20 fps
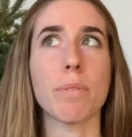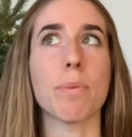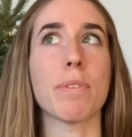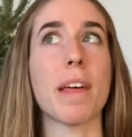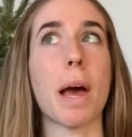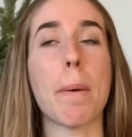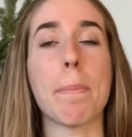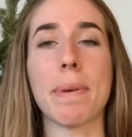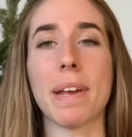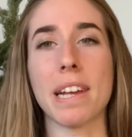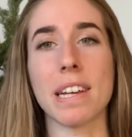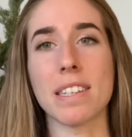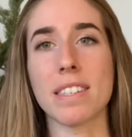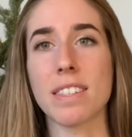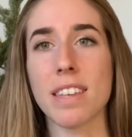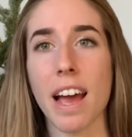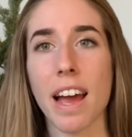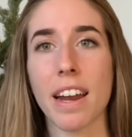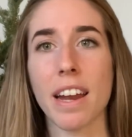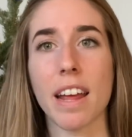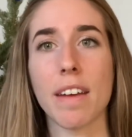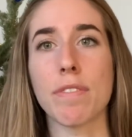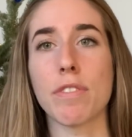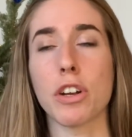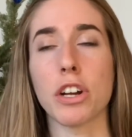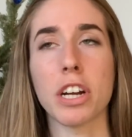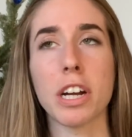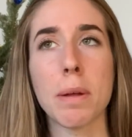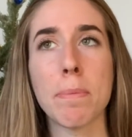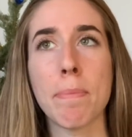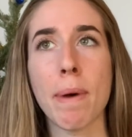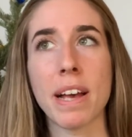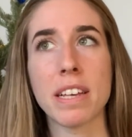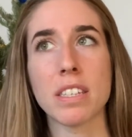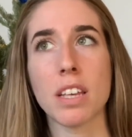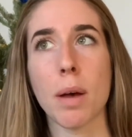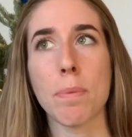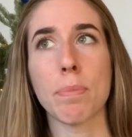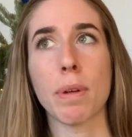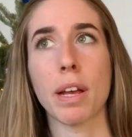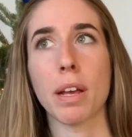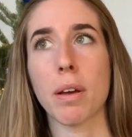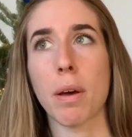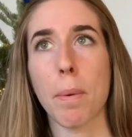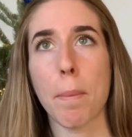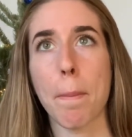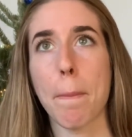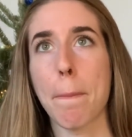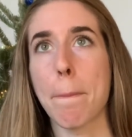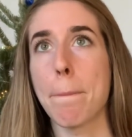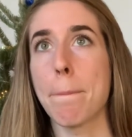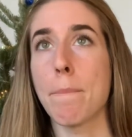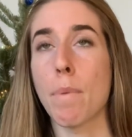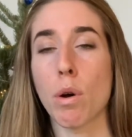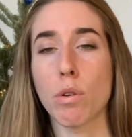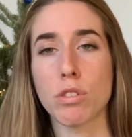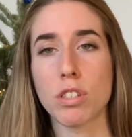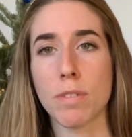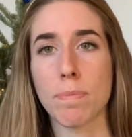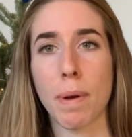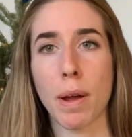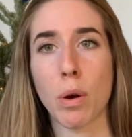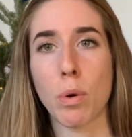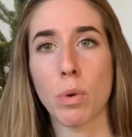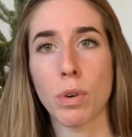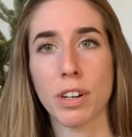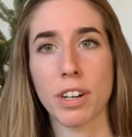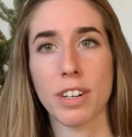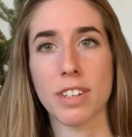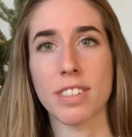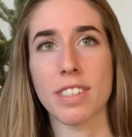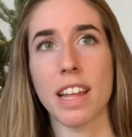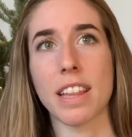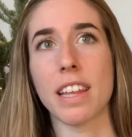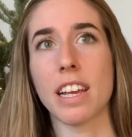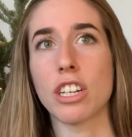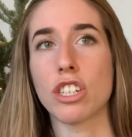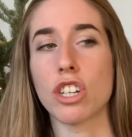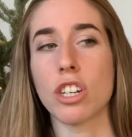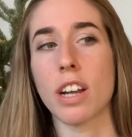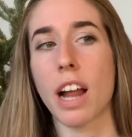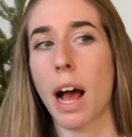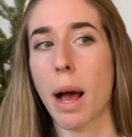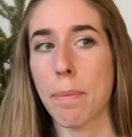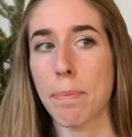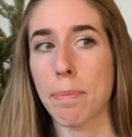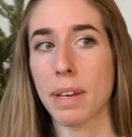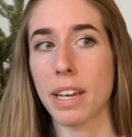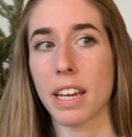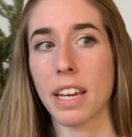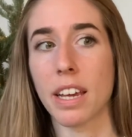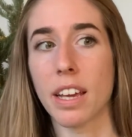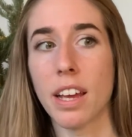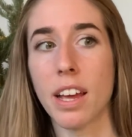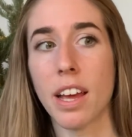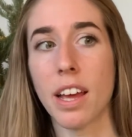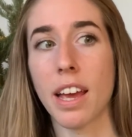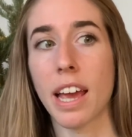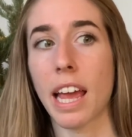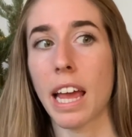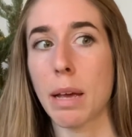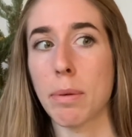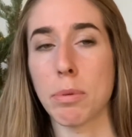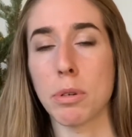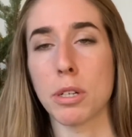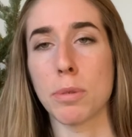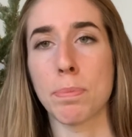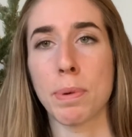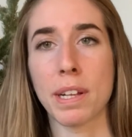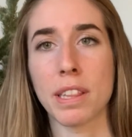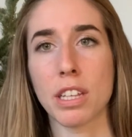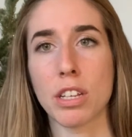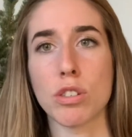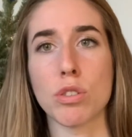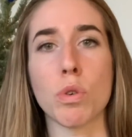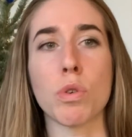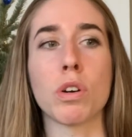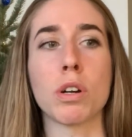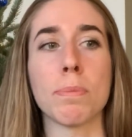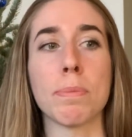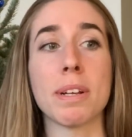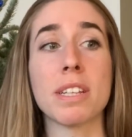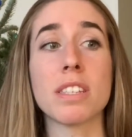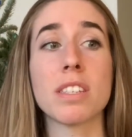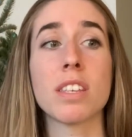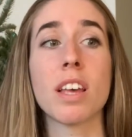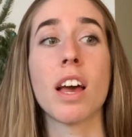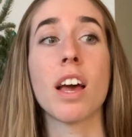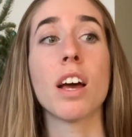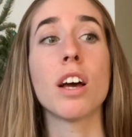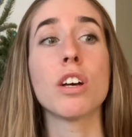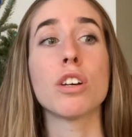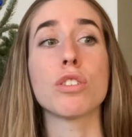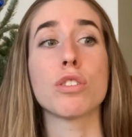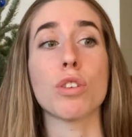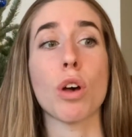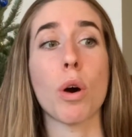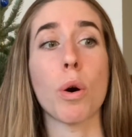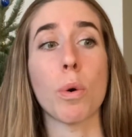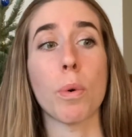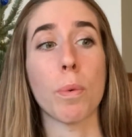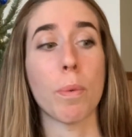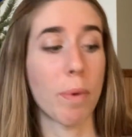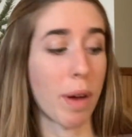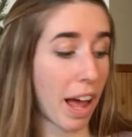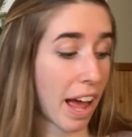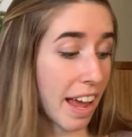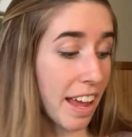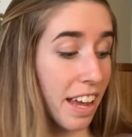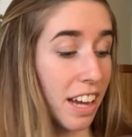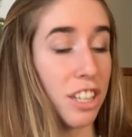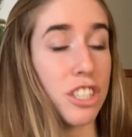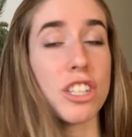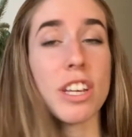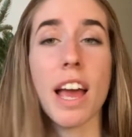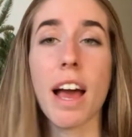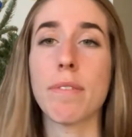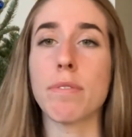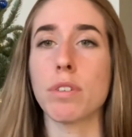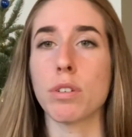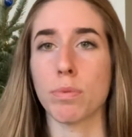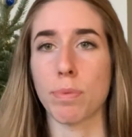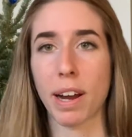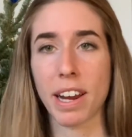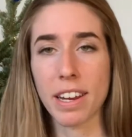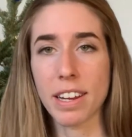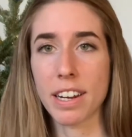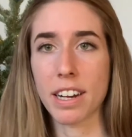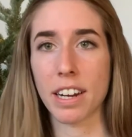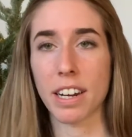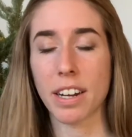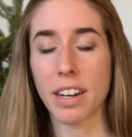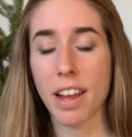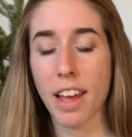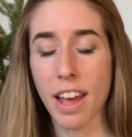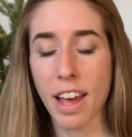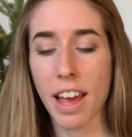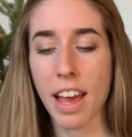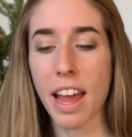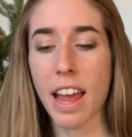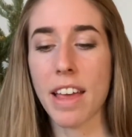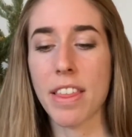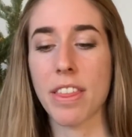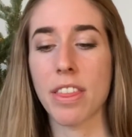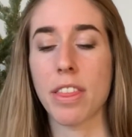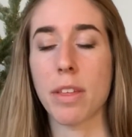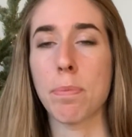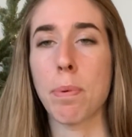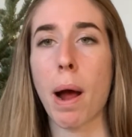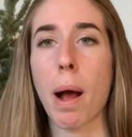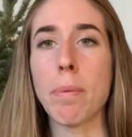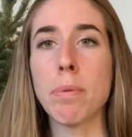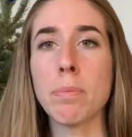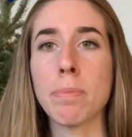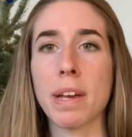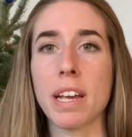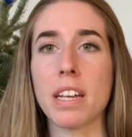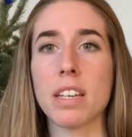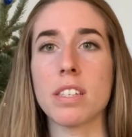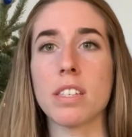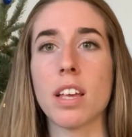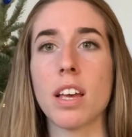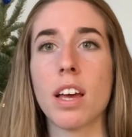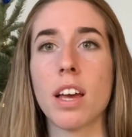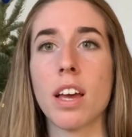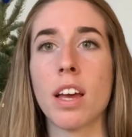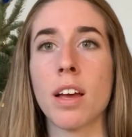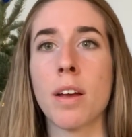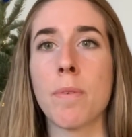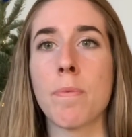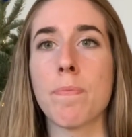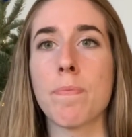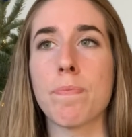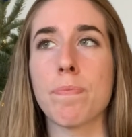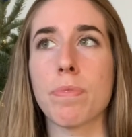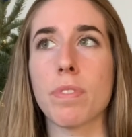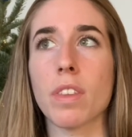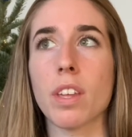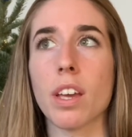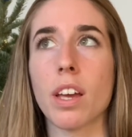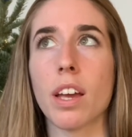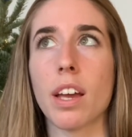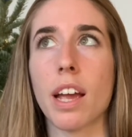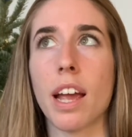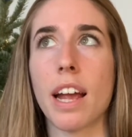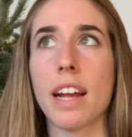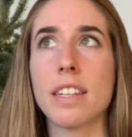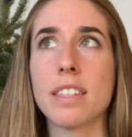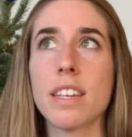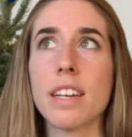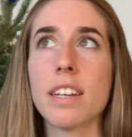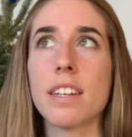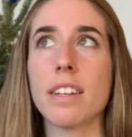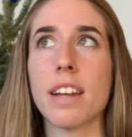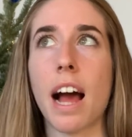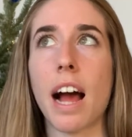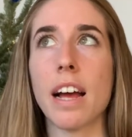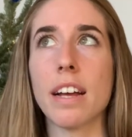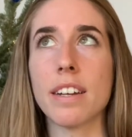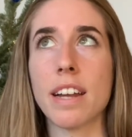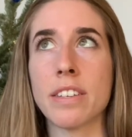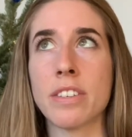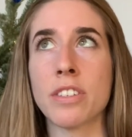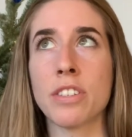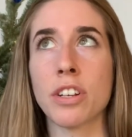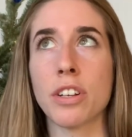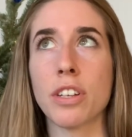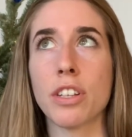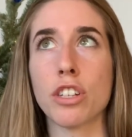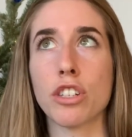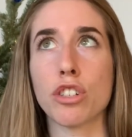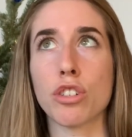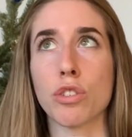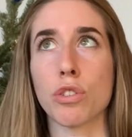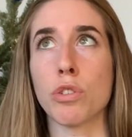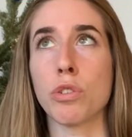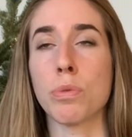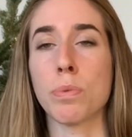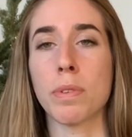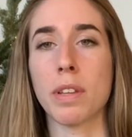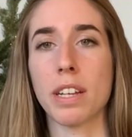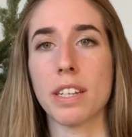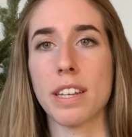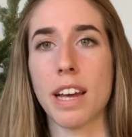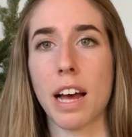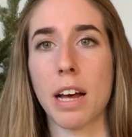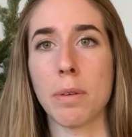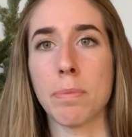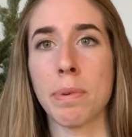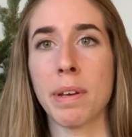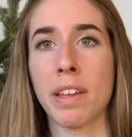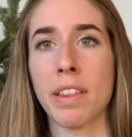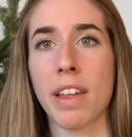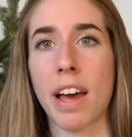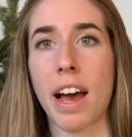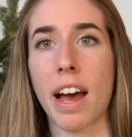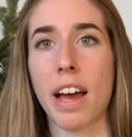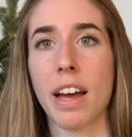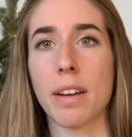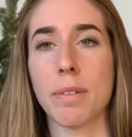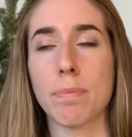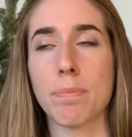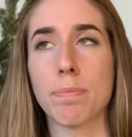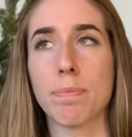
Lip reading: with that being said, if they're gonna mess up like most of my orders, then they should not be able to print these ornaments. So I actually have one right here, and the problem is it's like not necessarily the truth when they tell me that